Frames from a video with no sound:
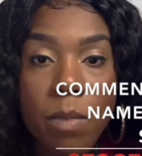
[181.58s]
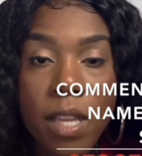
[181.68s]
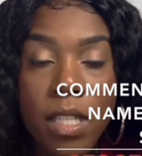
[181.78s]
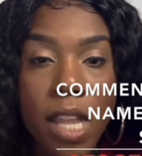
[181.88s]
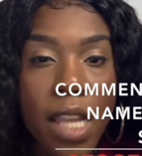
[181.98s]

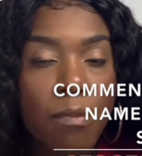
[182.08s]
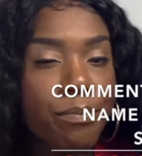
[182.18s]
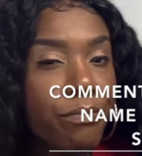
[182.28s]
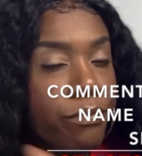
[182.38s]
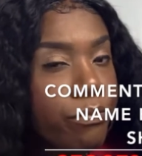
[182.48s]
picks. Like,
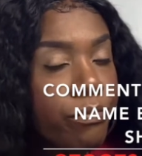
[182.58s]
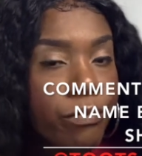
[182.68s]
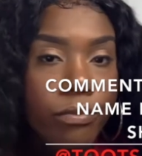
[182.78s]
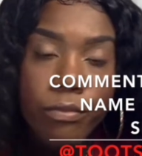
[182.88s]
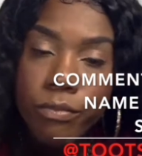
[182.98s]

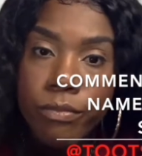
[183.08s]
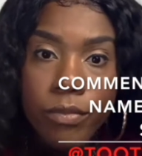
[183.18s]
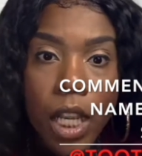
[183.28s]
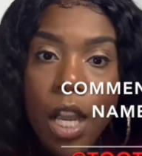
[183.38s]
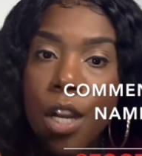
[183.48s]

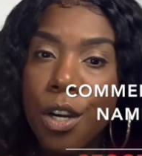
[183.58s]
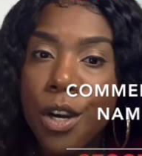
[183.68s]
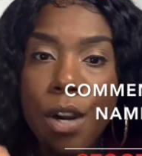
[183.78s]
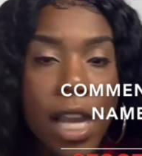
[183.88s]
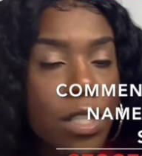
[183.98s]

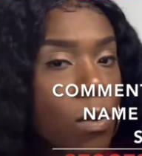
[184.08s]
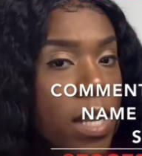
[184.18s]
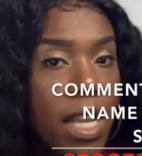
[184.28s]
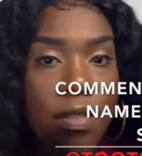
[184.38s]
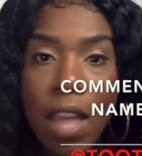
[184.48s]
girl, I don't
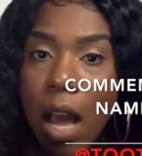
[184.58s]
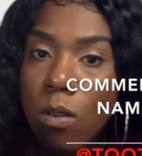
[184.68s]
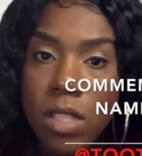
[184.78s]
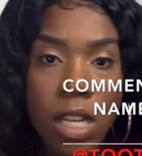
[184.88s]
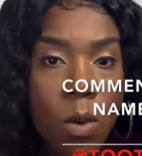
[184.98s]
need
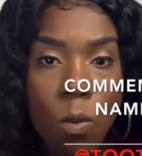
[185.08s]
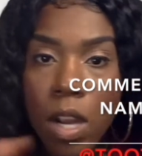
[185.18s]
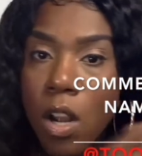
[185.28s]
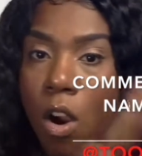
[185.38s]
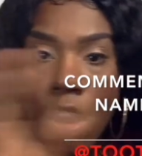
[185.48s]

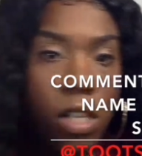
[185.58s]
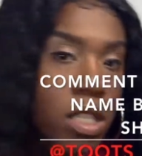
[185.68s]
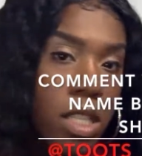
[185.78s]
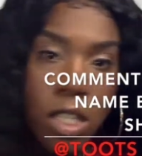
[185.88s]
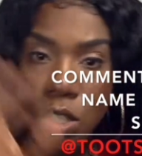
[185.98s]
1,001
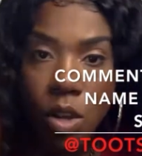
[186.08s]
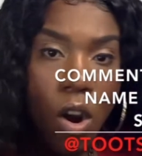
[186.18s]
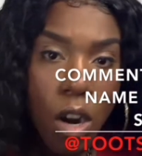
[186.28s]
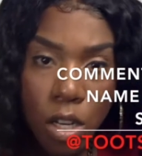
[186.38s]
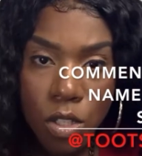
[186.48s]
hearts and
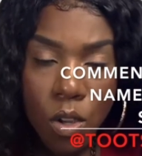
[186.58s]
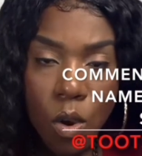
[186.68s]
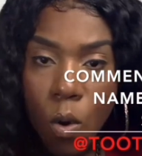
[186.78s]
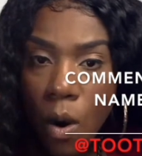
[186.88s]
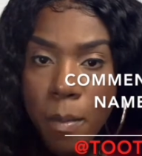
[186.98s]
stars
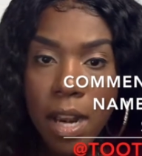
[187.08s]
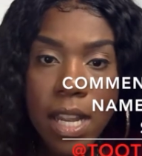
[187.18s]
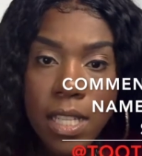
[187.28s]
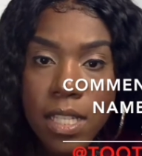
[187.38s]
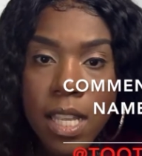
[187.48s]
on my
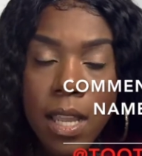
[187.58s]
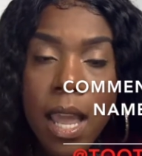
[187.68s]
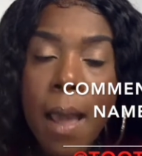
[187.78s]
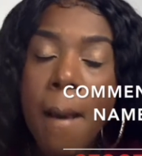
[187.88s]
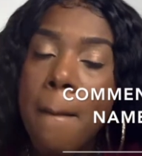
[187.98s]
listing.
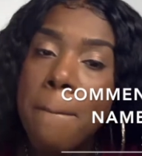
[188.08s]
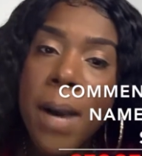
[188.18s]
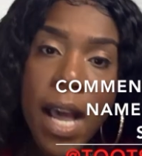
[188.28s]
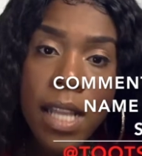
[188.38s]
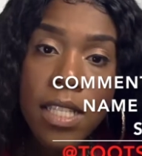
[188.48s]

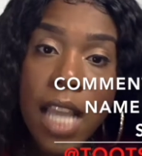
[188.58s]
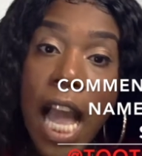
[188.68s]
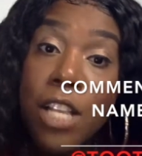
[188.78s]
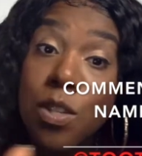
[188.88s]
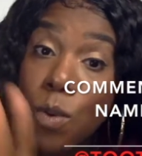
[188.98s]
But
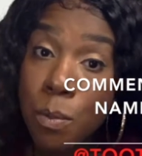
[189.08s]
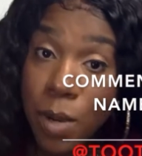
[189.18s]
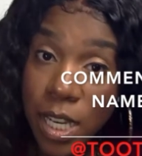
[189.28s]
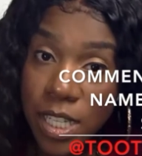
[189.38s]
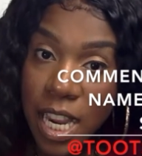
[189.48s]
I do
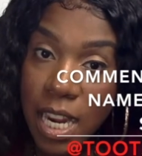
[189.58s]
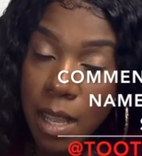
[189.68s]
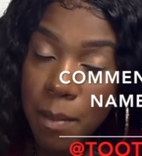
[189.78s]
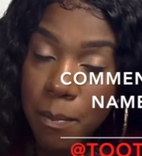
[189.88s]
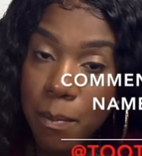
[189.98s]
appreciate
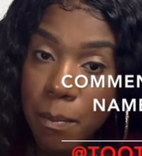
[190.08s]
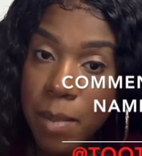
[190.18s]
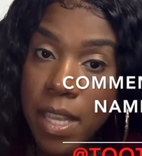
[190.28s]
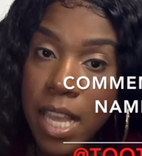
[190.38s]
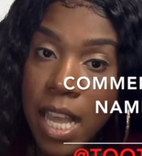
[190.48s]
it
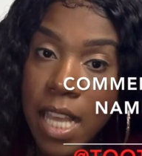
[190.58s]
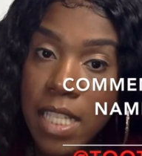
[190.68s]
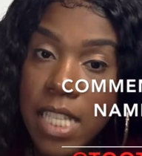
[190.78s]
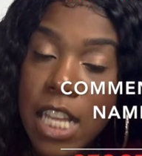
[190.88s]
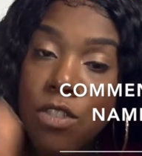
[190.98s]

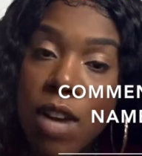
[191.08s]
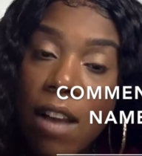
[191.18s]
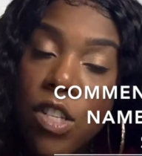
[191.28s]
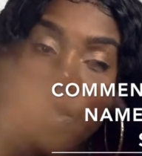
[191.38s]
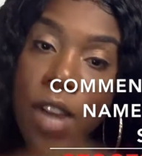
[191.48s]
because it
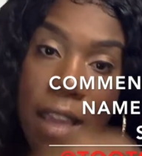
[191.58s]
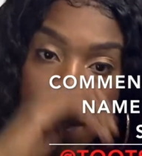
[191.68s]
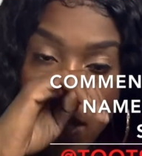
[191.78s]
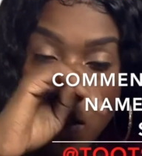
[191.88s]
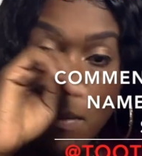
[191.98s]
drives
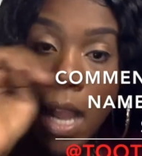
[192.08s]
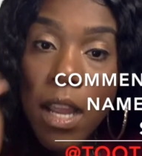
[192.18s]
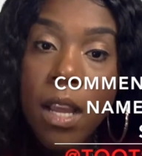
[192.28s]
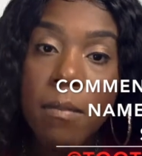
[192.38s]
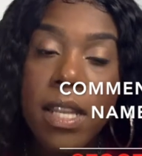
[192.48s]
traffic to my
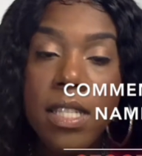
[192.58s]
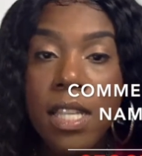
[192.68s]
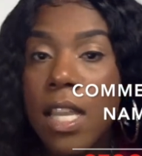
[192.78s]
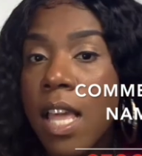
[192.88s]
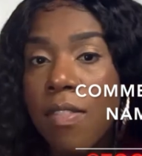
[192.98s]

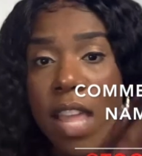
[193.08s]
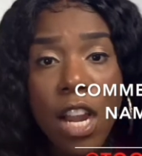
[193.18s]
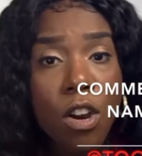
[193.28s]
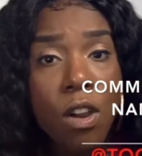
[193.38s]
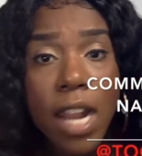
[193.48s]
listing.
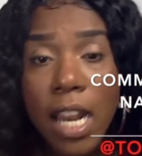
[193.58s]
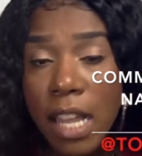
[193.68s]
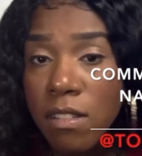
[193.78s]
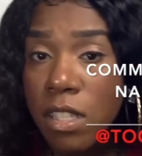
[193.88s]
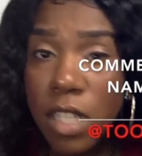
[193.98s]
That girl that
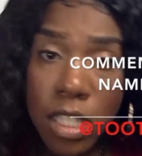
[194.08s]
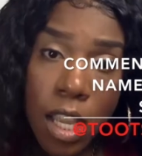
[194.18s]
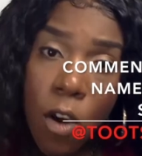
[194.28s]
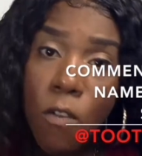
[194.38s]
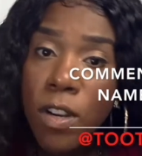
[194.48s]
loves to just
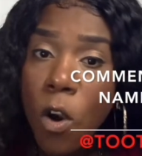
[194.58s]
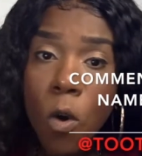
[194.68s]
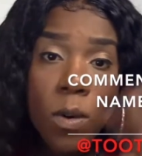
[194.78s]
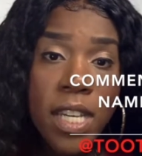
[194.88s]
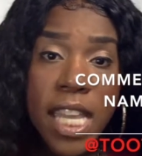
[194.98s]
over
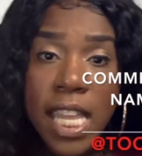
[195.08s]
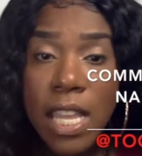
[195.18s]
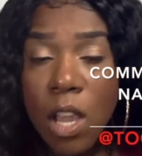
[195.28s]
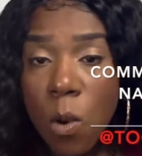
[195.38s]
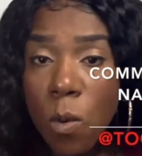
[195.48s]
OD
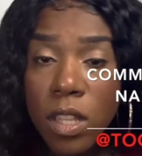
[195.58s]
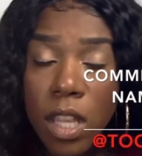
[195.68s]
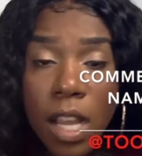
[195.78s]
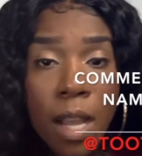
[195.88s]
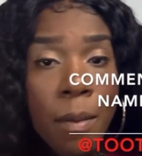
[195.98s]
with
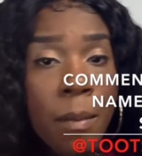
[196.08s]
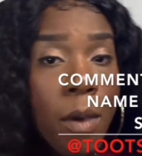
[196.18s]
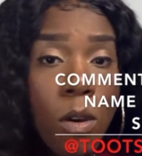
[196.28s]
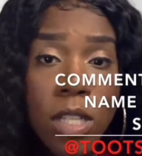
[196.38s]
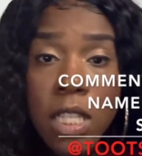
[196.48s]
the
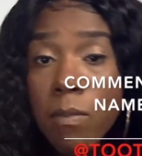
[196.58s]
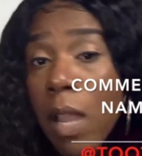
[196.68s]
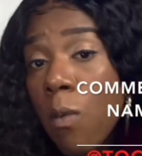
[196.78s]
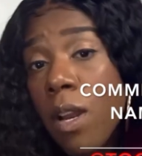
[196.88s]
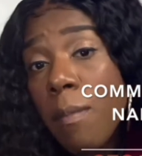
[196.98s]
emojis
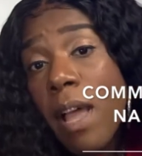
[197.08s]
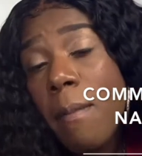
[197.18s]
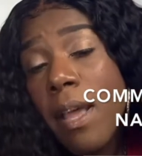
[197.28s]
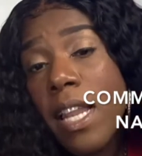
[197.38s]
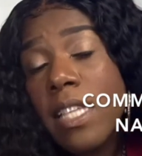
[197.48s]
might want to buy
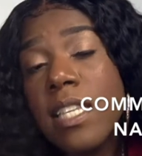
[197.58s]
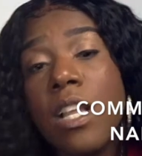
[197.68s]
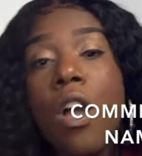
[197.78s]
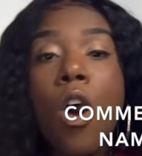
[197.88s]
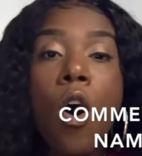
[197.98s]
my listing.
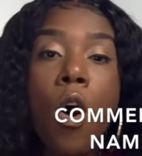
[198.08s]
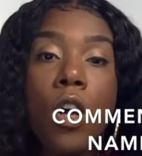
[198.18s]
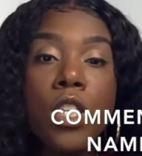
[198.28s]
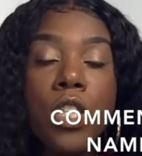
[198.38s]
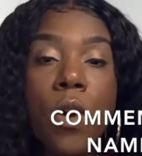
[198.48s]

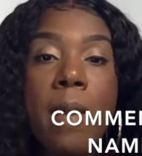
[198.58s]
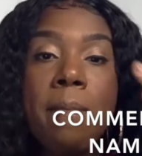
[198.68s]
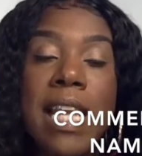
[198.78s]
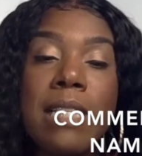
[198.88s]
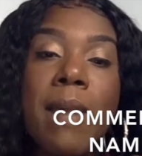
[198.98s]
Also, it
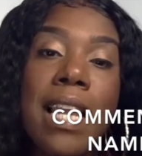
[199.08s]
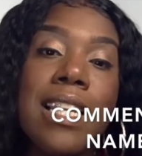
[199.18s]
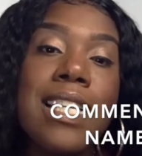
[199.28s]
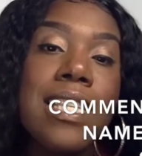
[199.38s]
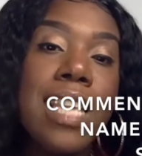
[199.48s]
makes my
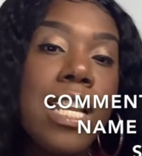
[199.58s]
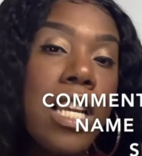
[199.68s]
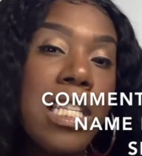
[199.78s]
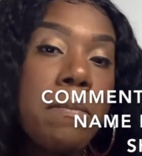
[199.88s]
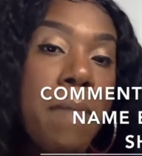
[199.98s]
listing
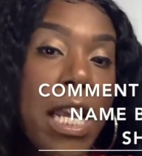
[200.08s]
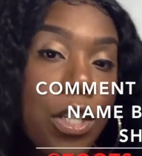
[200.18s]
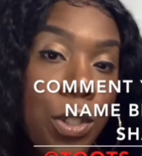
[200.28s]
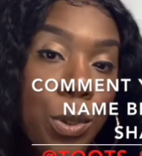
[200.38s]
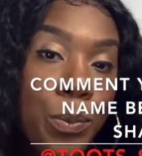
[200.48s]
look
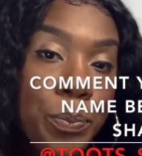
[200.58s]
special.